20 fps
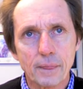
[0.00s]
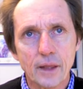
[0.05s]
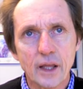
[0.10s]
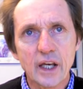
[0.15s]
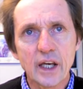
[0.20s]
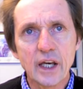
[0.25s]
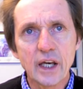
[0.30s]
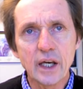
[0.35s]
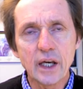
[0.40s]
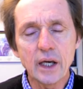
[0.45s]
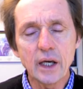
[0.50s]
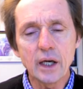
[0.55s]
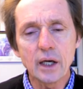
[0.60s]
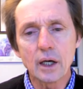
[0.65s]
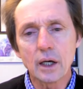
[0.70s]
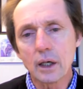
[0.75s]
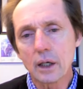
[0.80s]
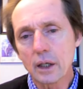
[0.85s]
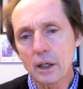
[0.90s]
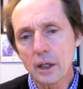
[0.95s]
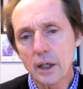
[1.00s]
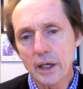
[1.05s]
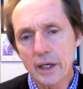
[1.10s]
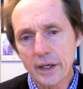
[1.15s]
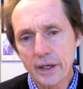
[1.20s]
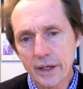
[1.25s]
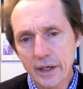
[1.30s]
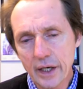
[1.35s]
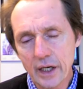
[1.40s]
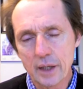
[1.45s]
he
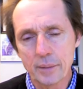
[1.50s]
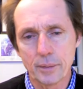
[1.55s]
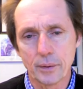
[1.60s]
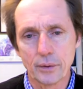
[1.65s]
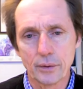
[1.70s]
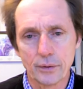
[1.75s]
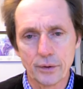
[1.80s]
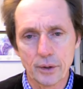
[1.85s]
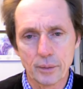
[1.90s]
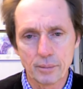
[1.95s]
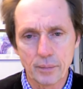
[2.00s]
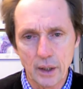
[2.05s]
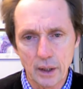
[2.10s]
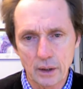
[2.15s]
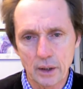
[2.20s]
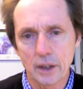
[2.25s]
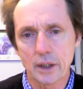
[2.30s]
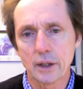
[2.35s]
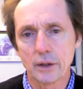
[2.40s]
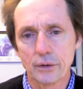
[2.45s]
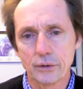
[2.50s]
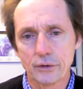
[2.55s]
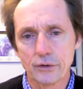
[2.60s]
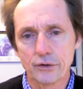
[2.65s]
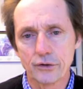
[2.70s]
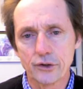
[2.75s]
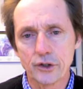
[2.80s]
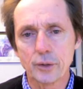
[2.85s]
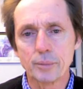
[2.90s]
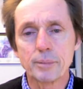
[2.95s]
enabled
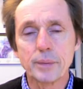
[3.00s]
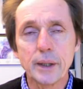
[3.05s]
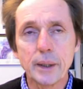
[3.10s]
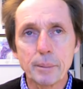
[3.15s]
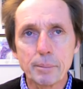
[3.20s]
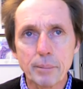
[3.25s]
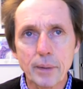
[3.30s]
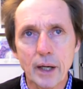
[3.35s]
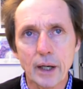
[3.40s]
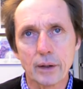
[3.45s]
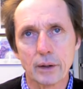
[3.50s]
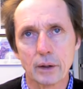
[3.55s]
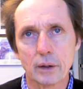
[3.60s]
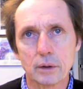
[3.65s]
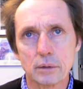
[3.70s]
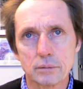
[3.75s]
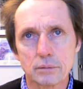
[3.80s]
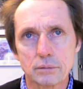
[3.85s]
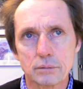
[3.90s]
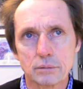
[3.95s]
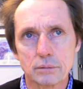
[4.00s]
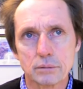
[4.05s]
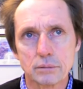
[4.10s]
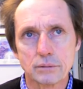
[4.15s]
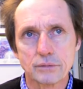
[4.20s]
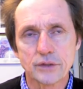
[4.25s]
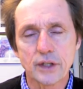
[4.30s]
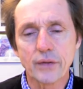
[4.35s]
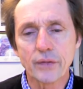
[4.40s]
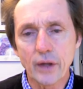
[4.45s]
Americans to be better
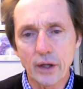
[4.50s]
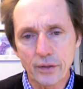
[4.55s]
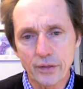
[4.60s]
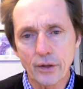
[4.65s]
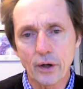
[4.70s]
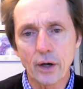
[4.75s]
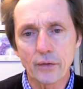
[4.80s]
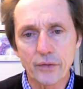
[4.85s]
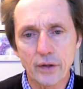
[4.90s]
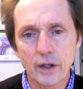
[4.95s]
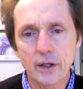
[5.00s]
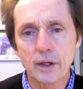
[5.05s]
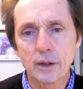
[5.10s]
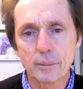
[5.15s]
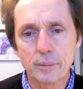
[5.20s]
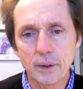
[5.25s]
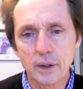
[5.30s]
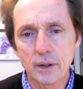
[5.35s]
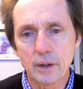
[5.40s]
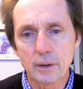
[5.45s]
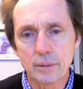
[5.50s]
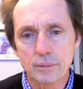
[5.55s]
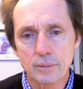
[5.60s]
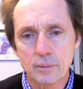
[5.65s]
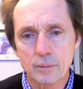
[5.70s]
than they thought they could be.